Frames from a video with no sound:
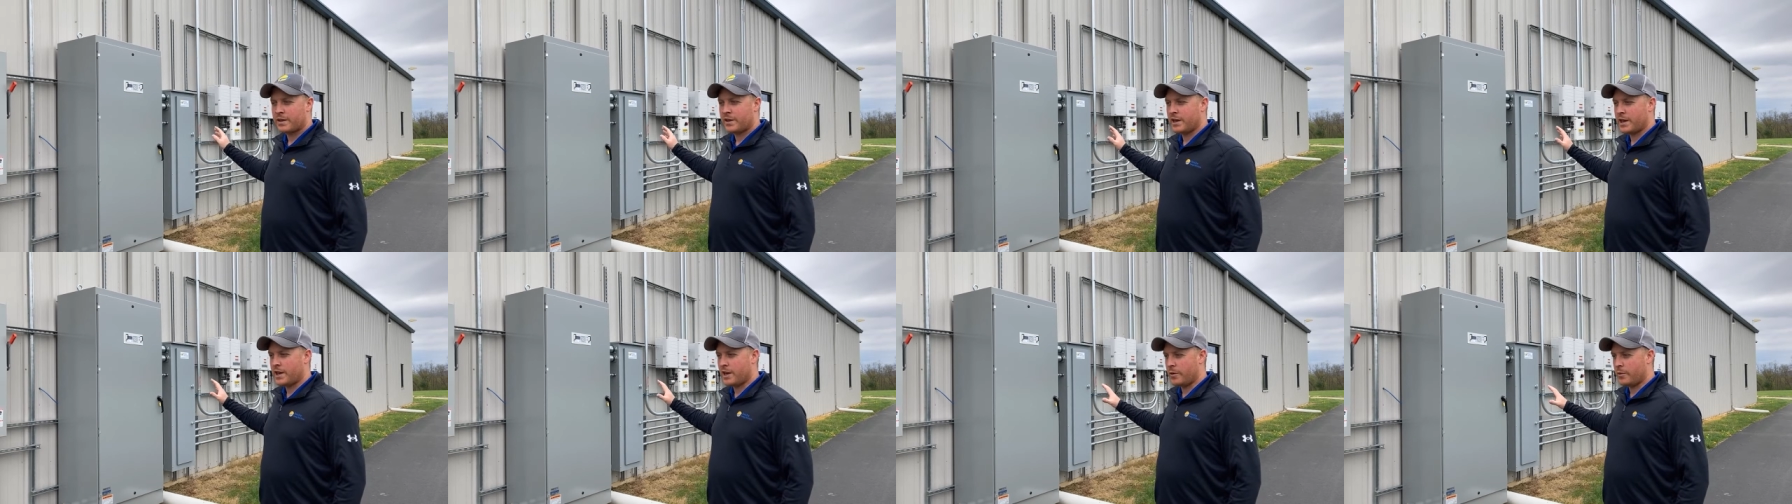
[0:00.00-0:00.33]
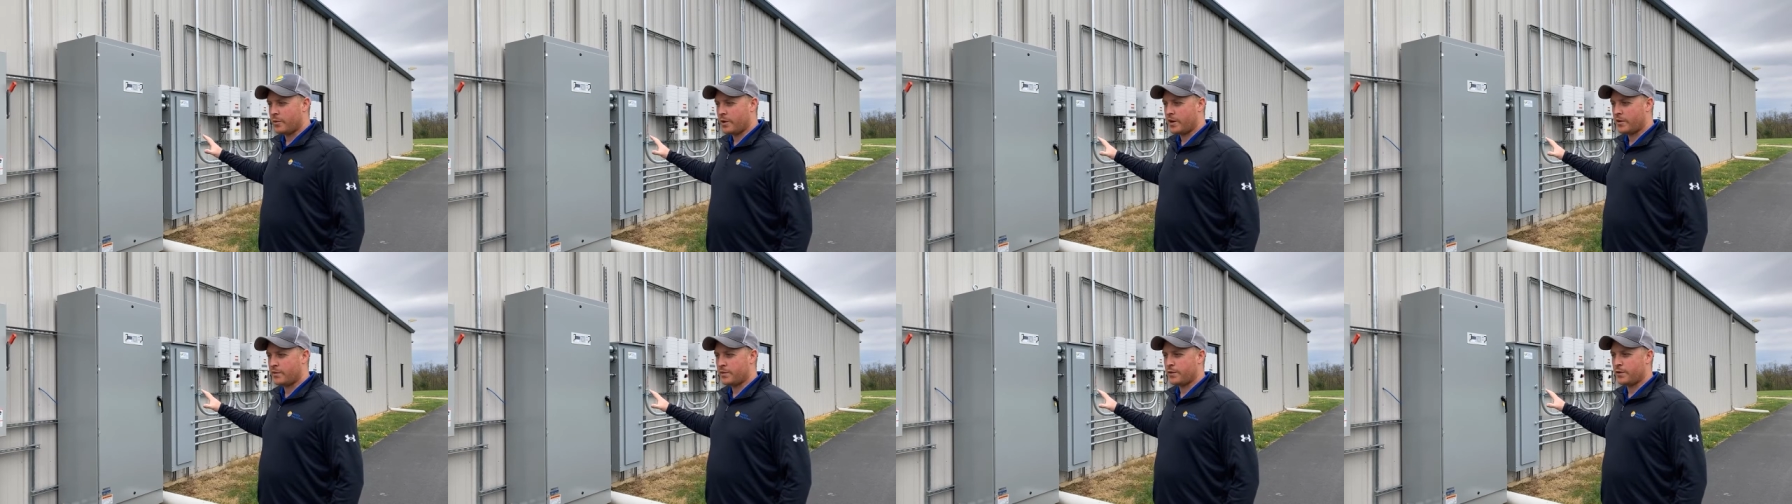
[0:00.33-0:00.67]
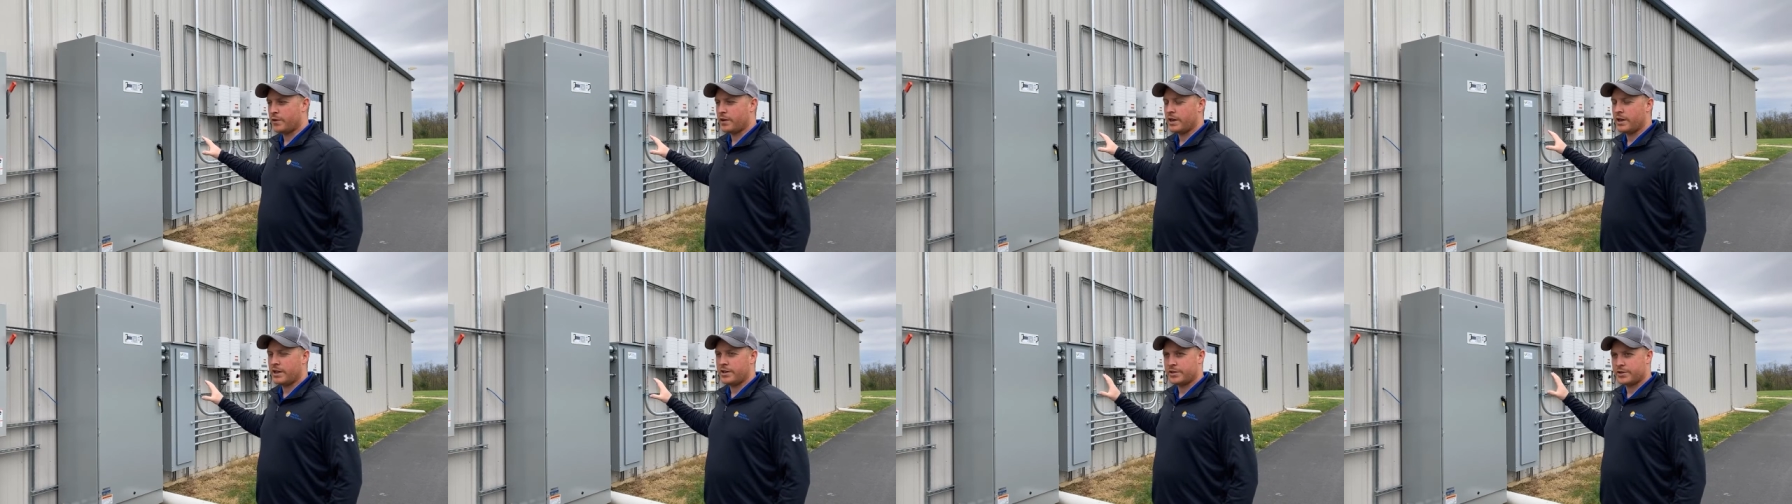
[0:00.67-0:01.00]

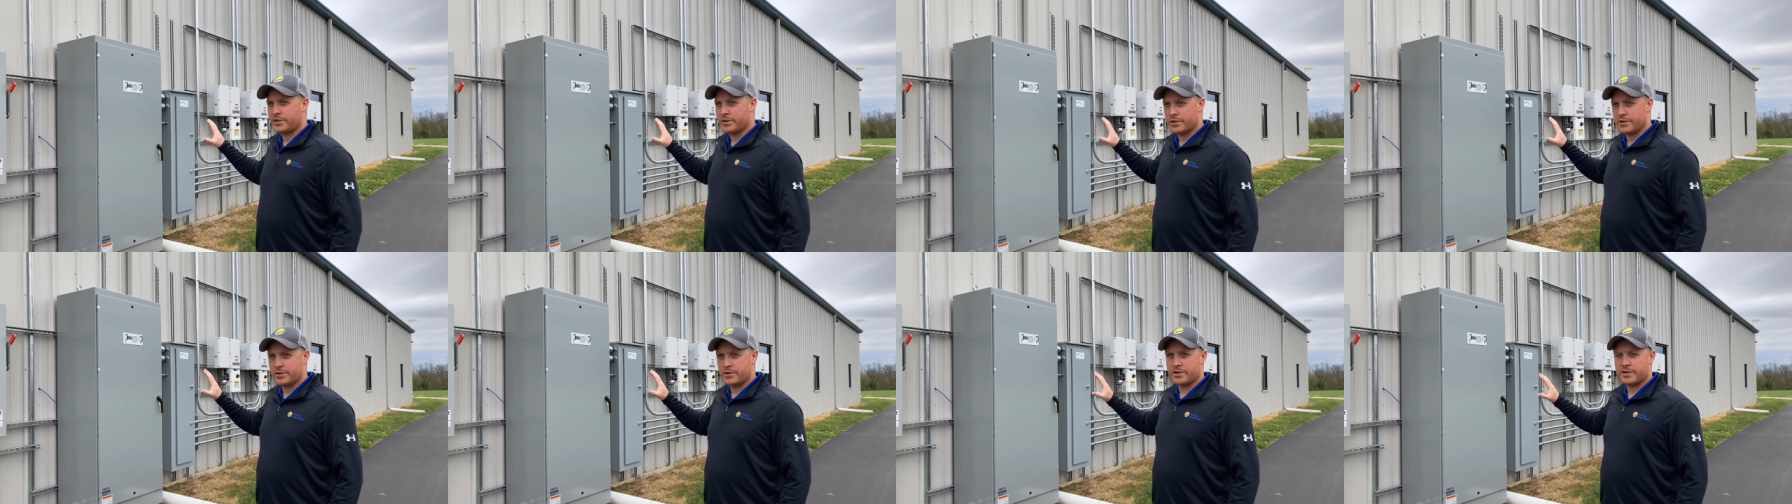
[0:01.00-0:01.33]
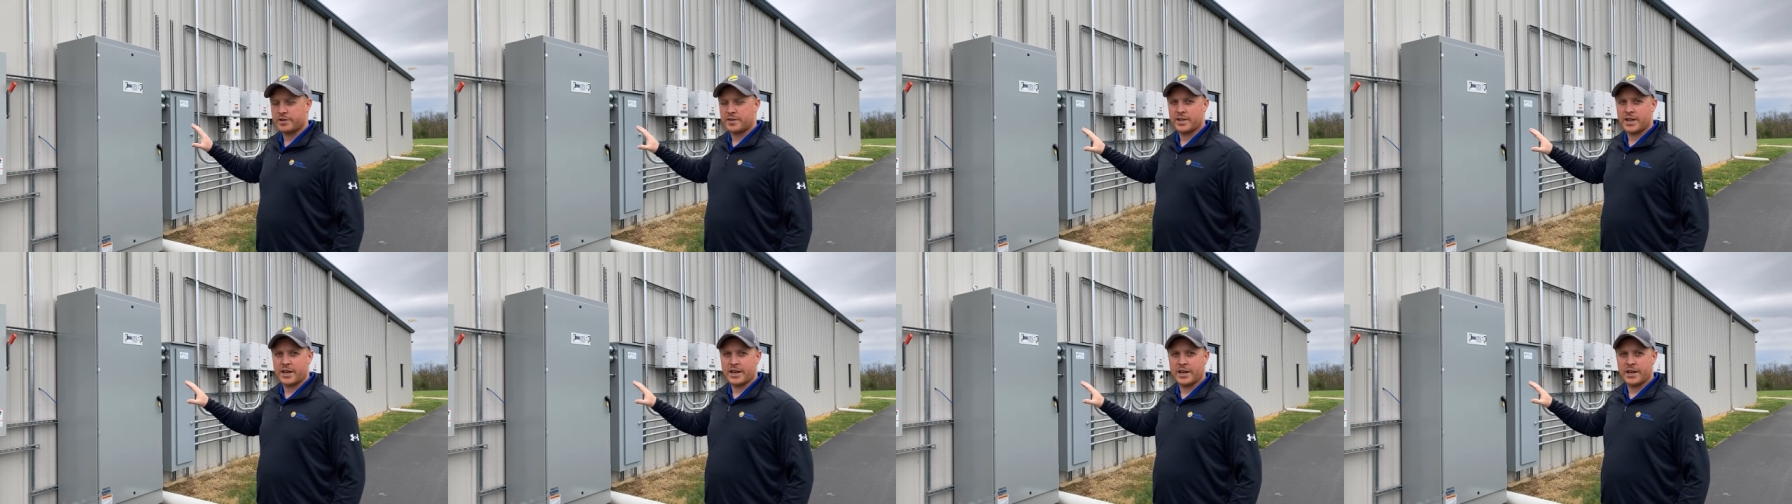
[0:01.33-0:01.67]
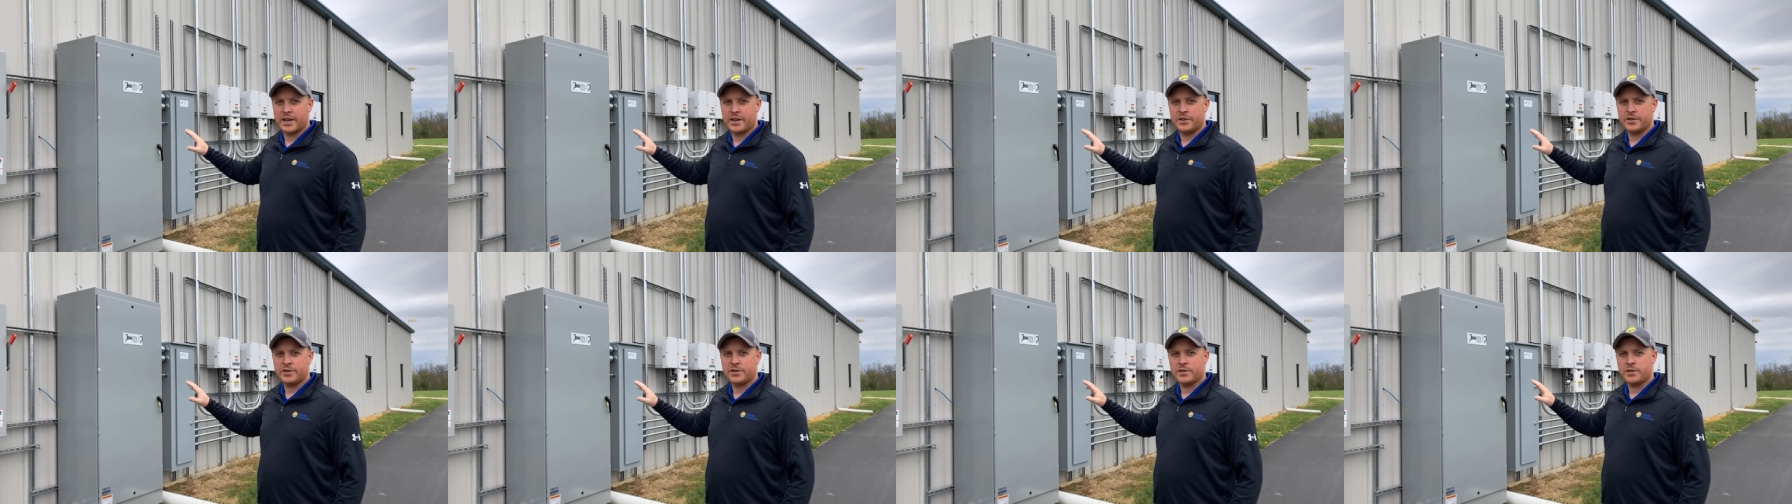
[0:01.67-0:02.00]
However, at a certain
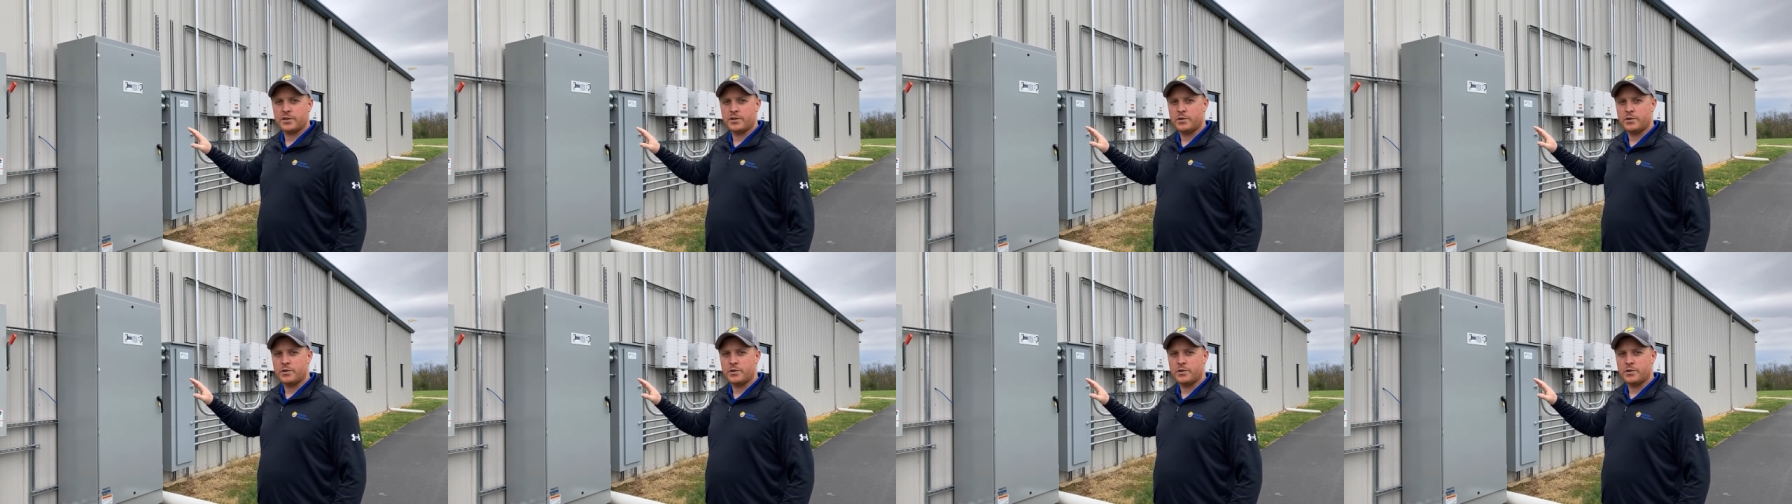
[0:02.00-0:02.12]
size,